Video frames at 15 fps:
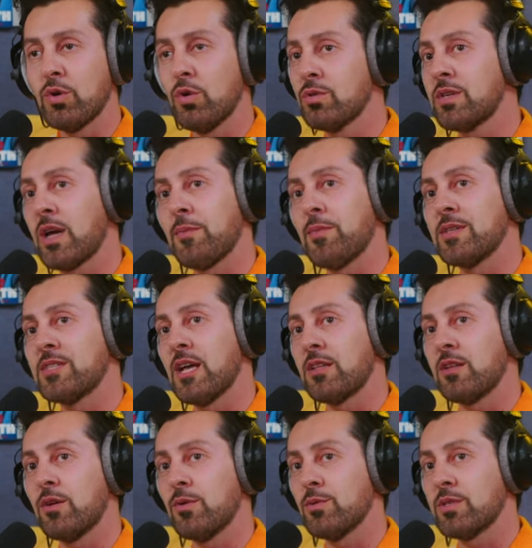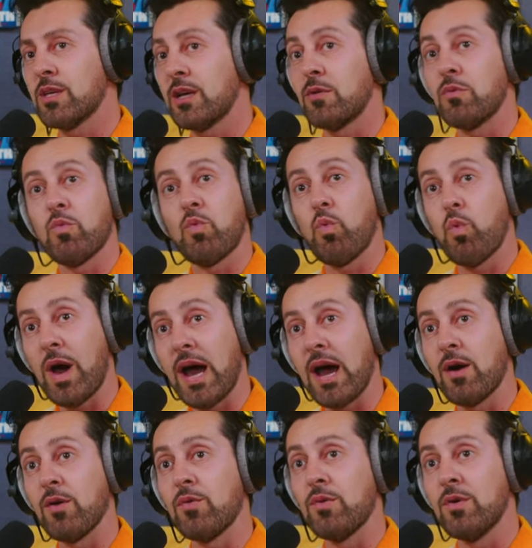whole time I sat there, I was like,
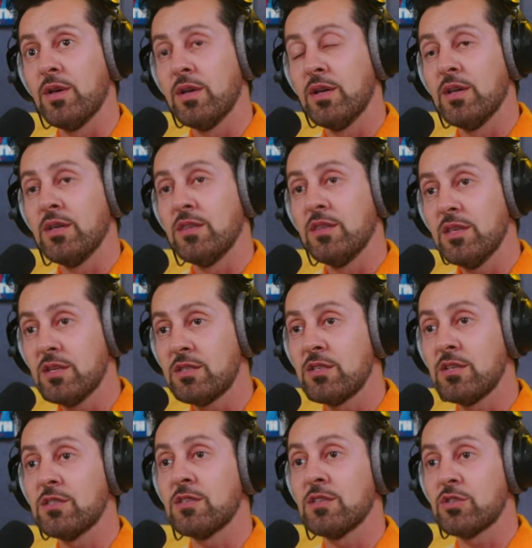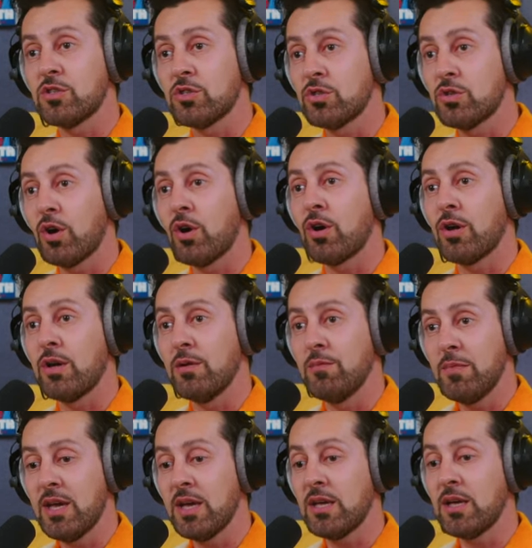wow, this is a star in
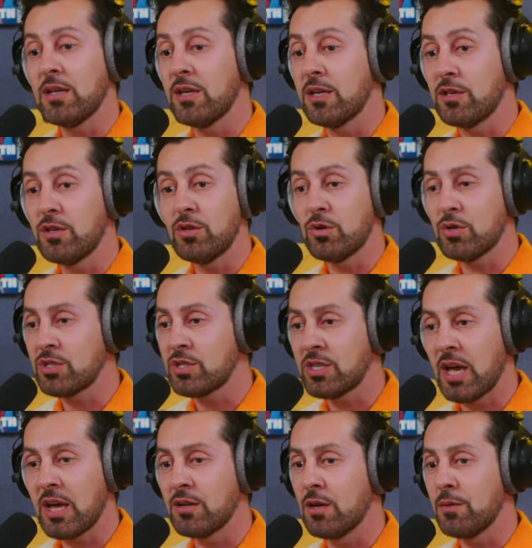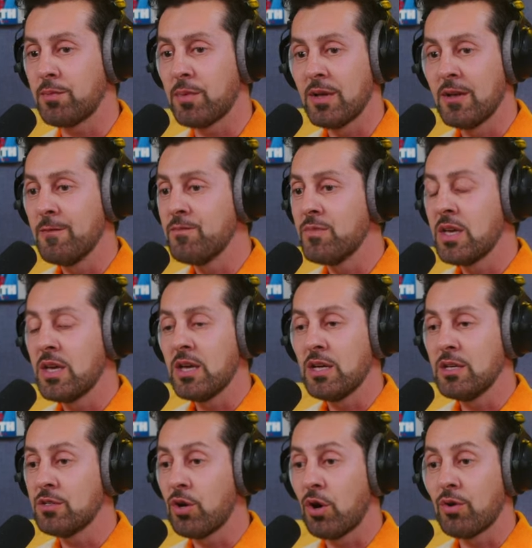making. Like your stand up
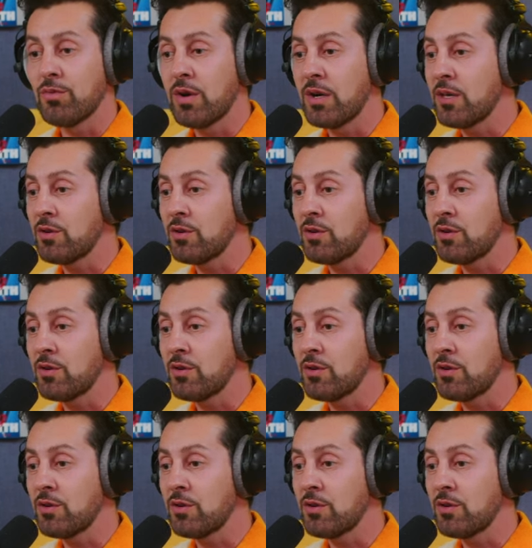is already